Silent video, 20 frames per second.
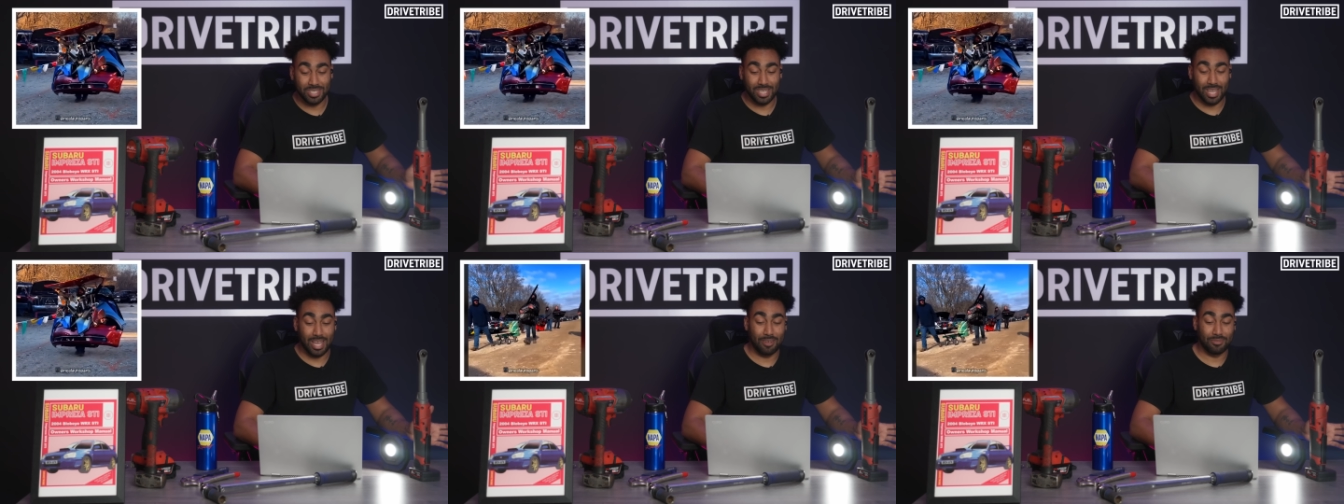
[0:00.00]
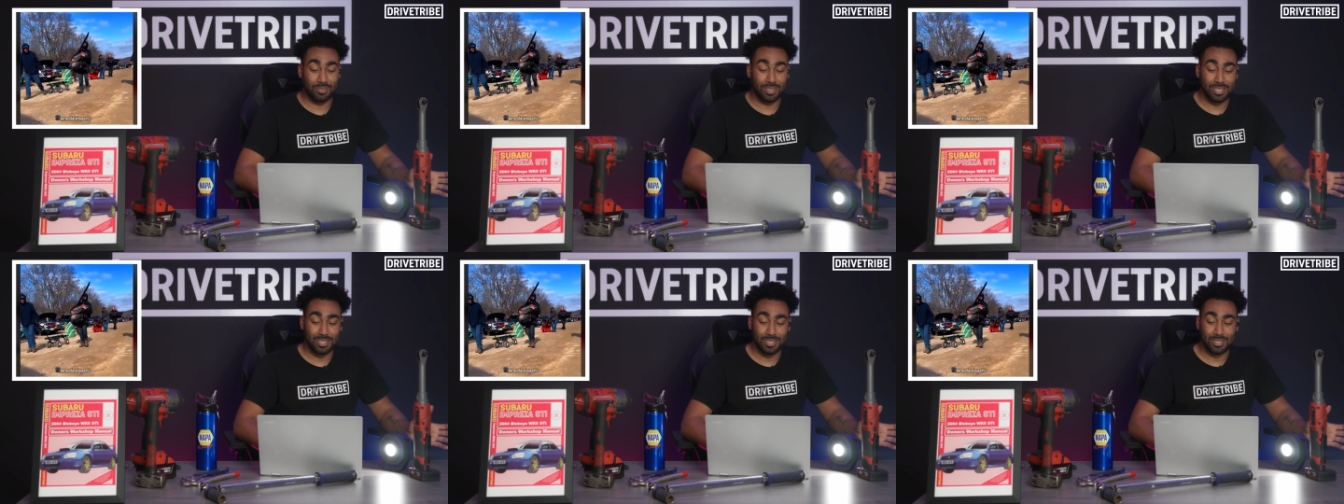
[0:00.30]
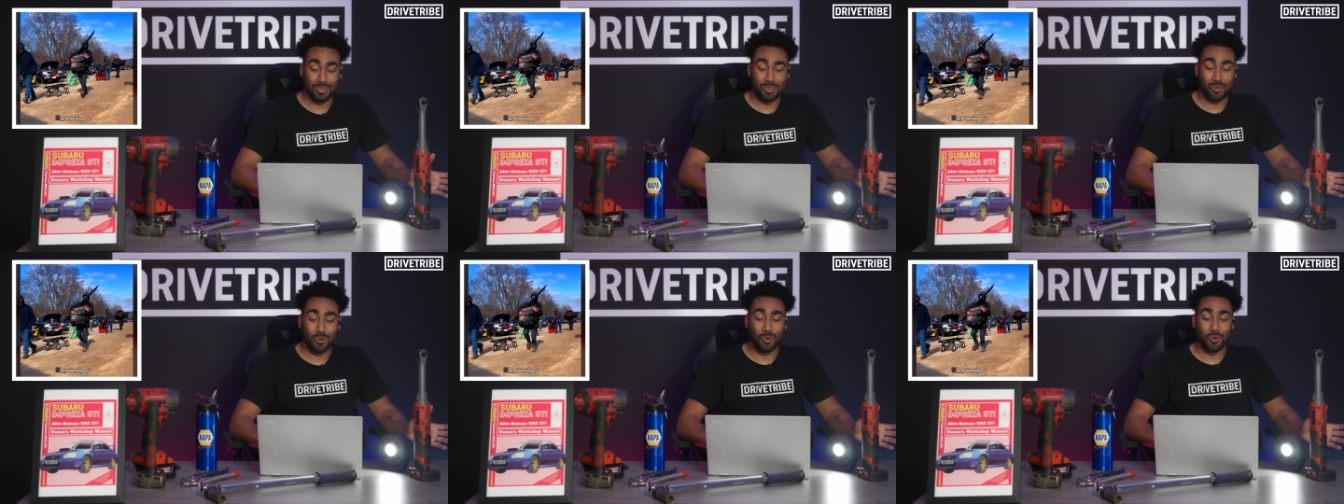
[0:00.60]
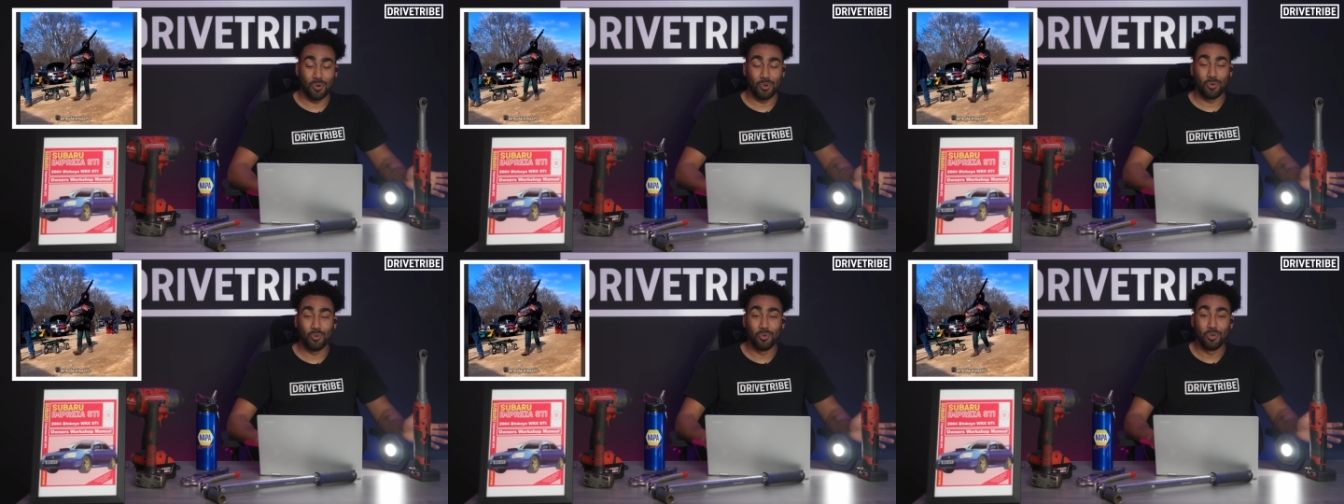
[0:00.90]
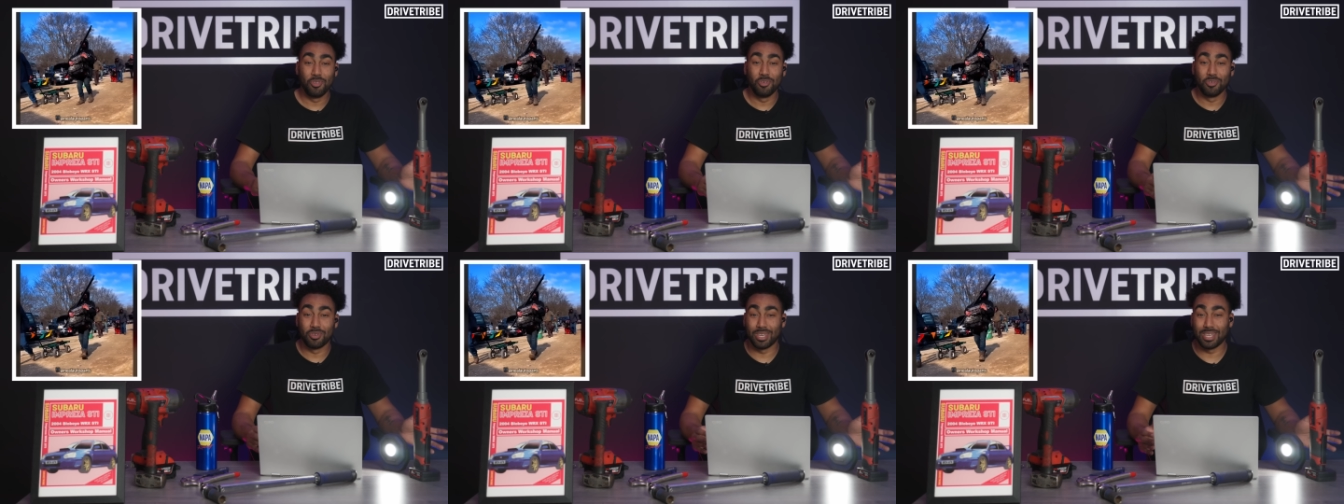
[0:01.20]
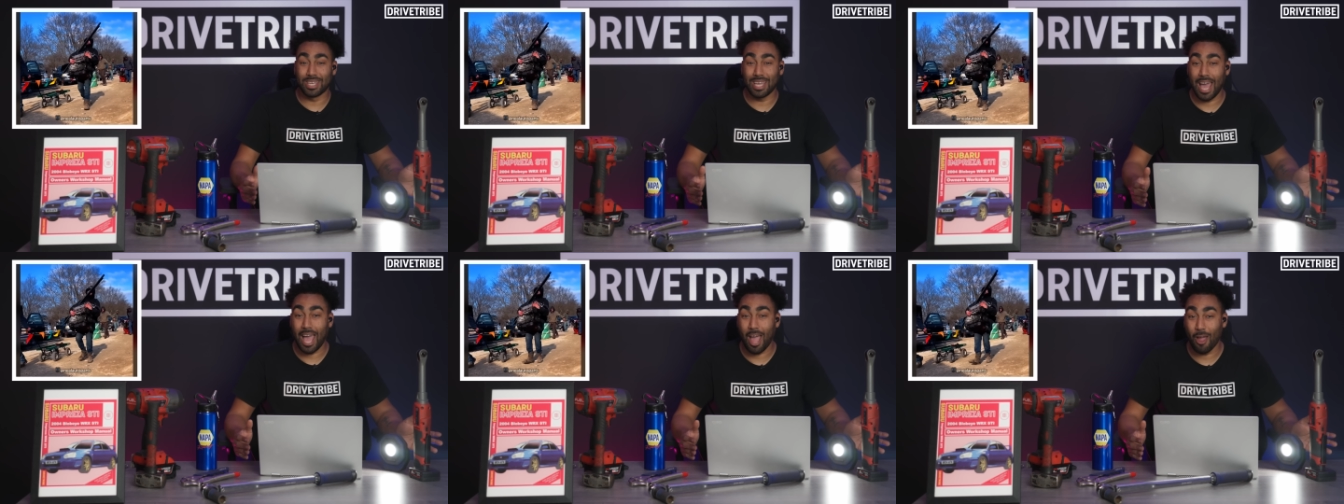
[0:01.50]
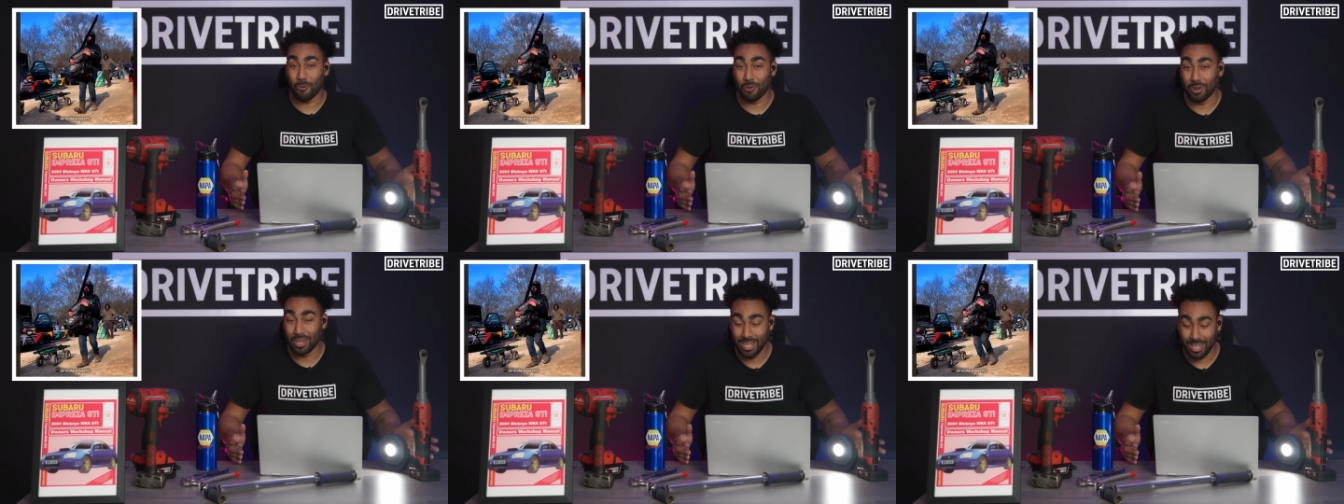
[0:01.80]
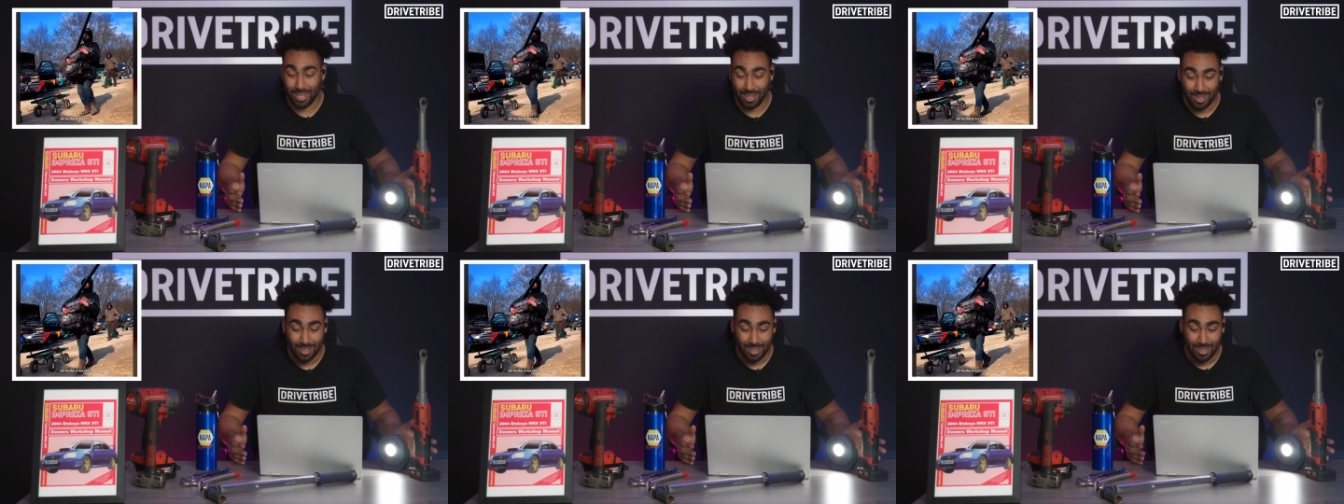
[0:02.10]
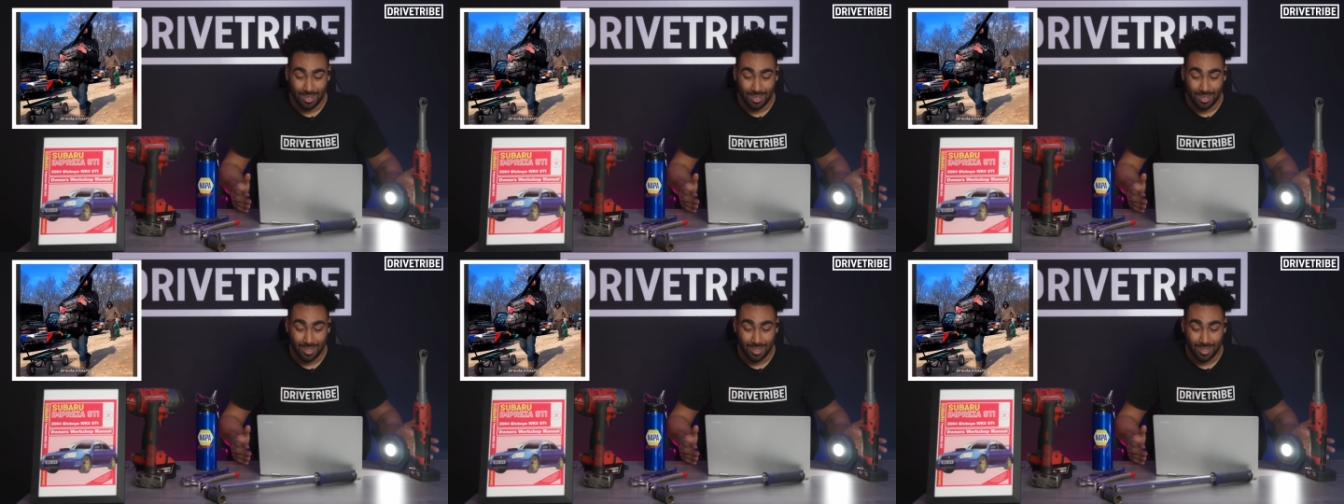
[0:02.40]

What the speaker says: they have these all-you-can-carry